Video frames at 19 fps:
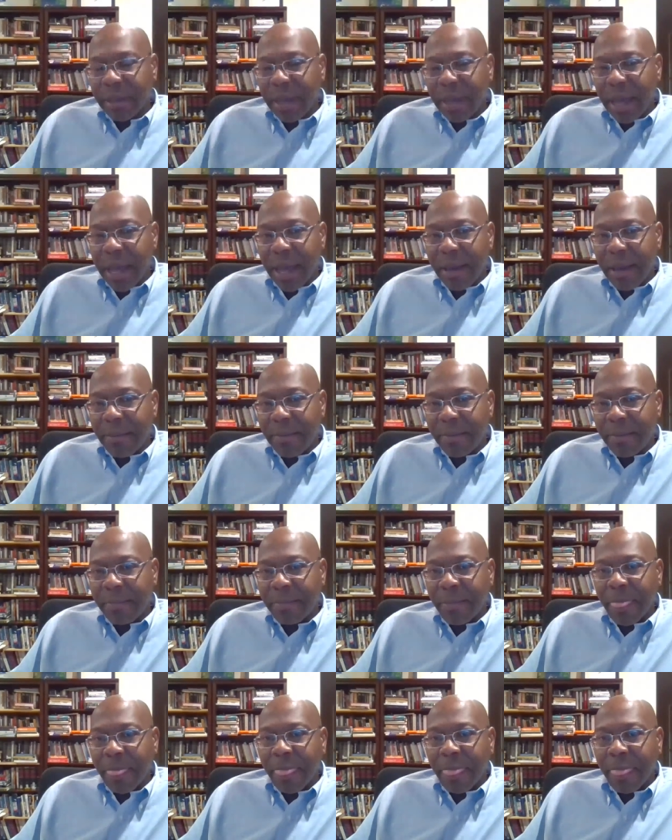um,
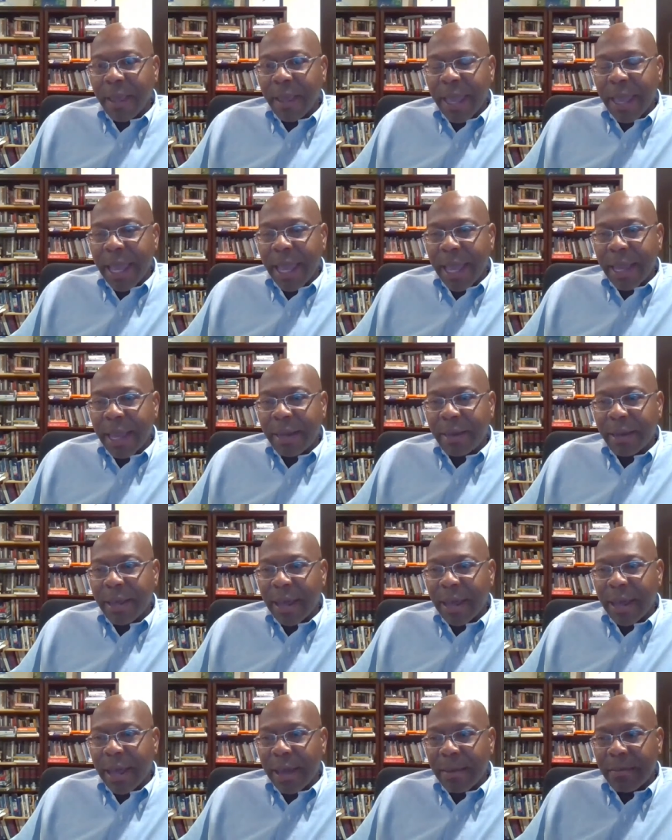and
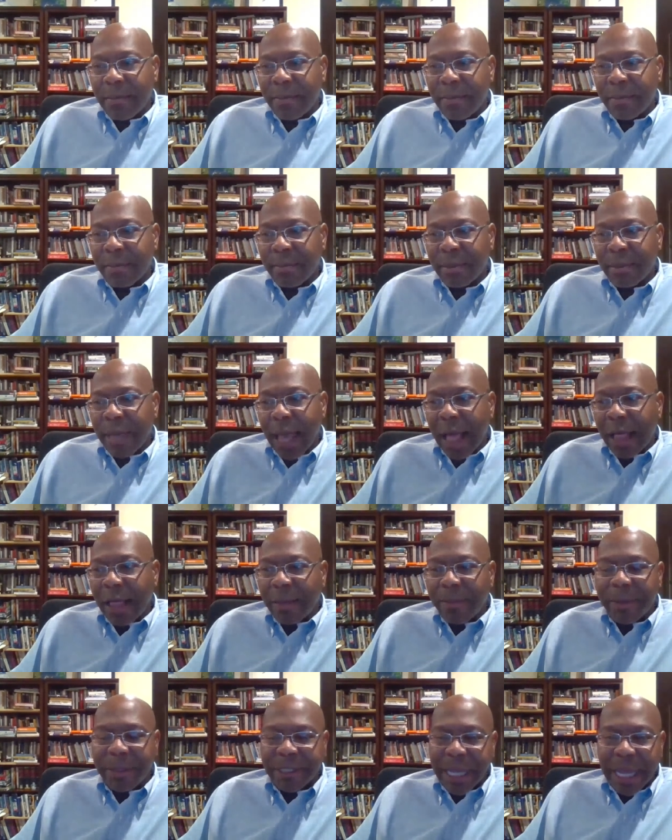um,
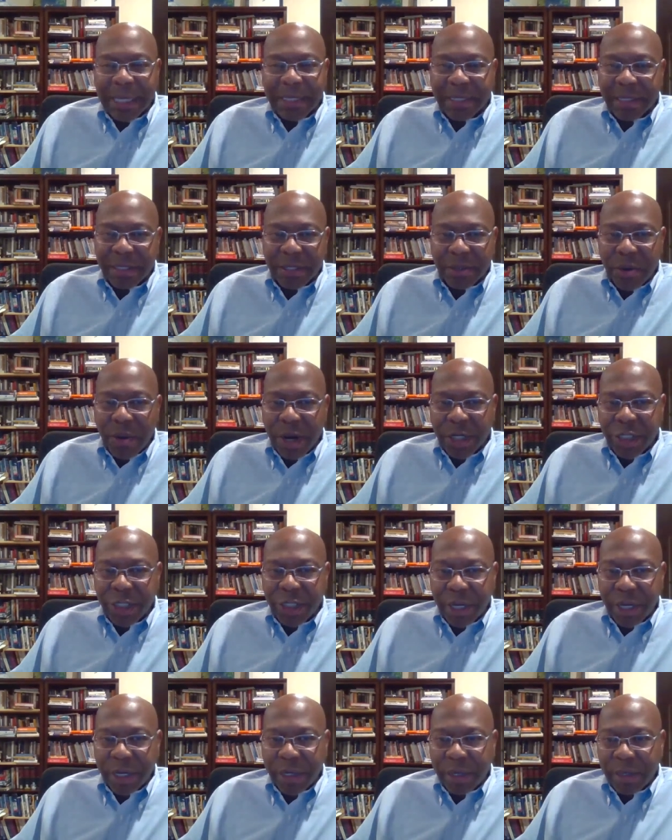Gallup has asked this
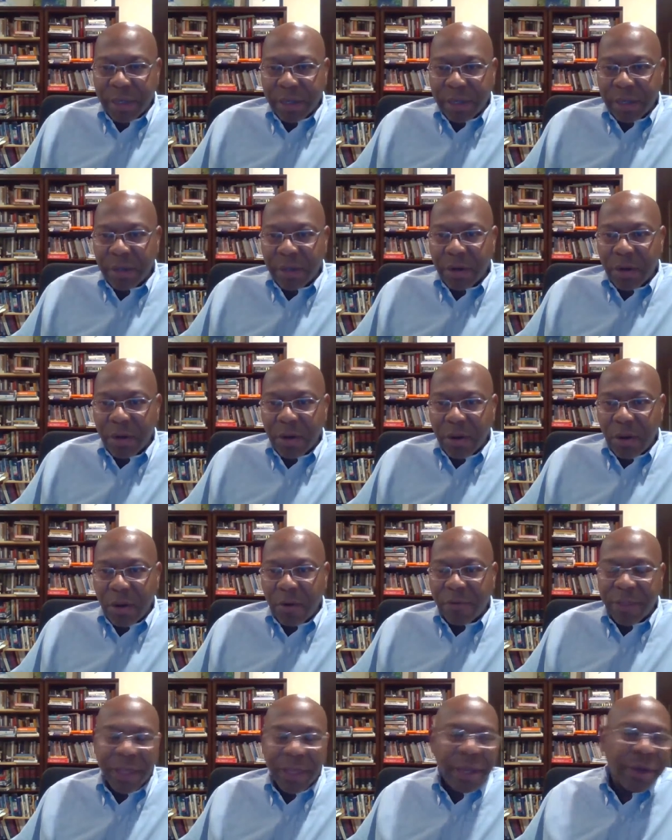question
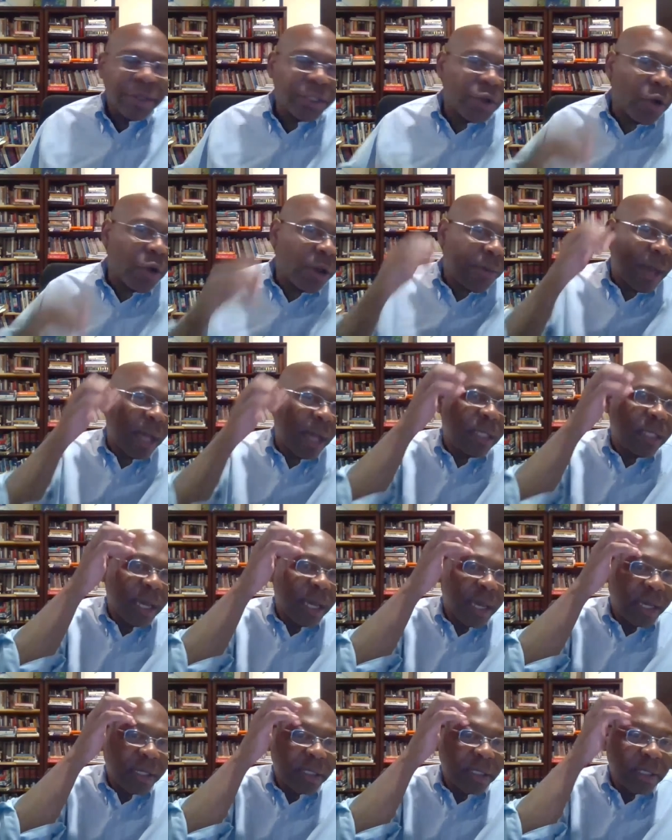over the years, going back
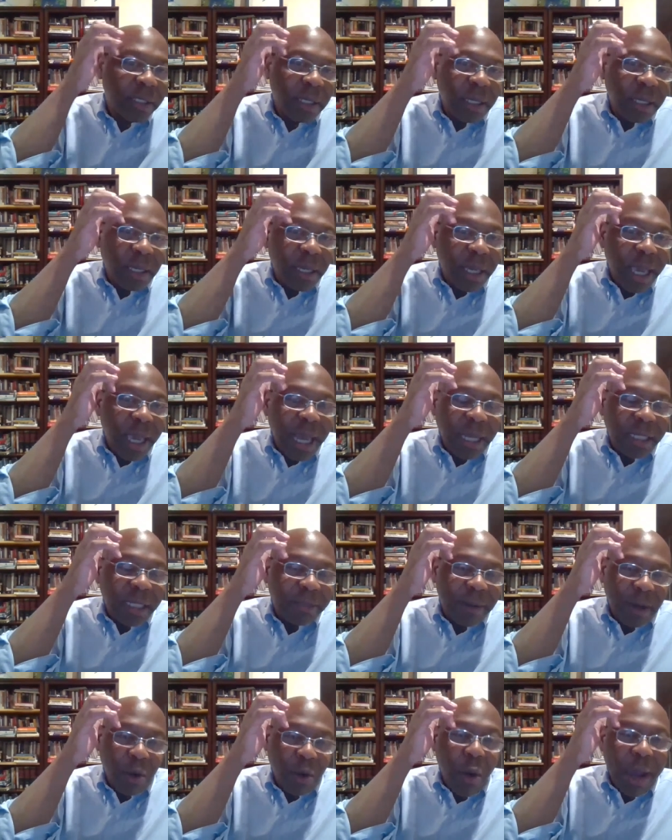decades, and
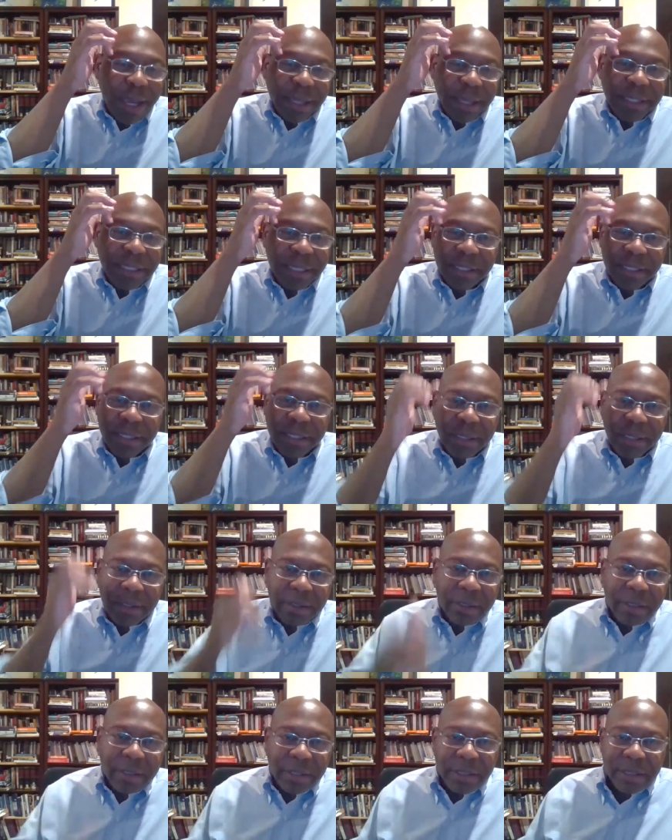it's been quite consistent.
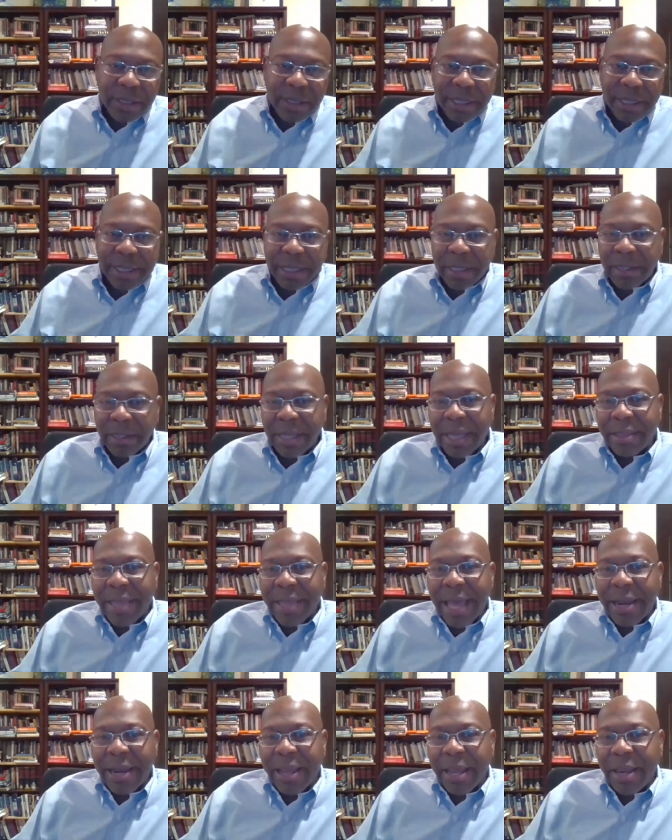Th- th- that
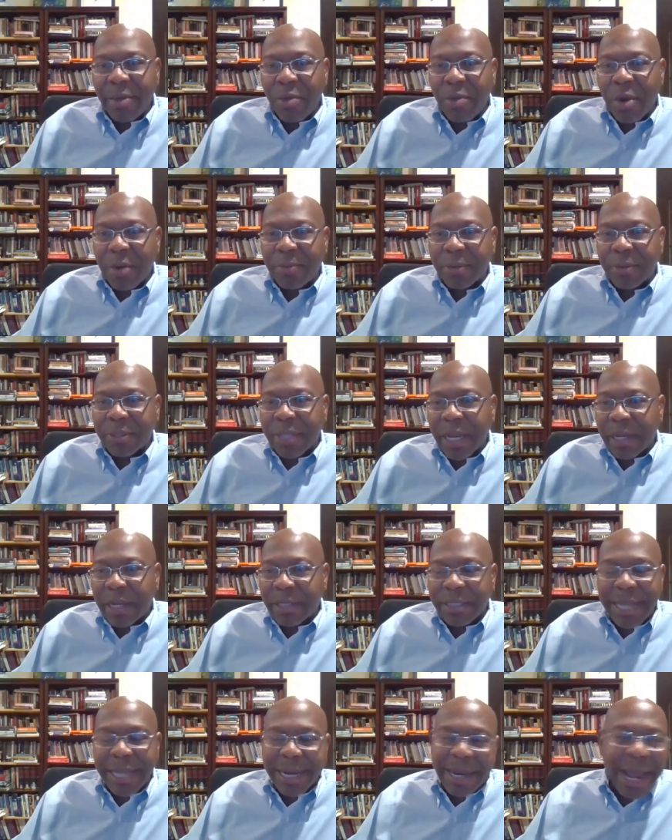that eighty-one percent
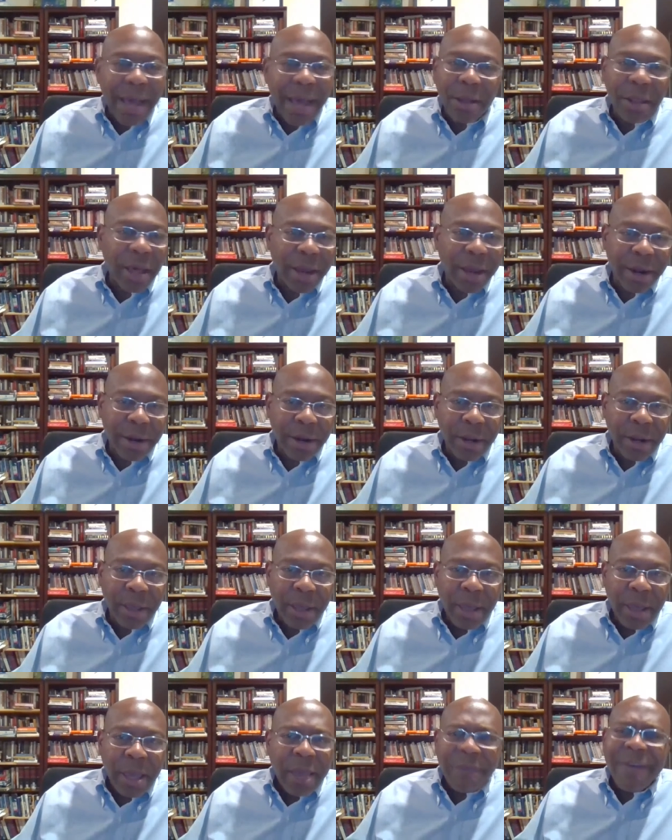is not an outlier.
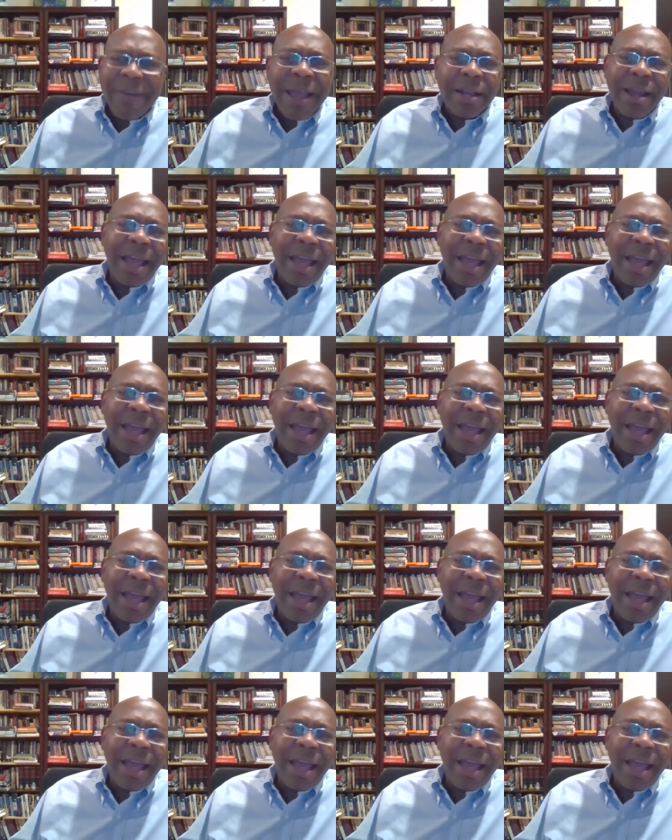In fact,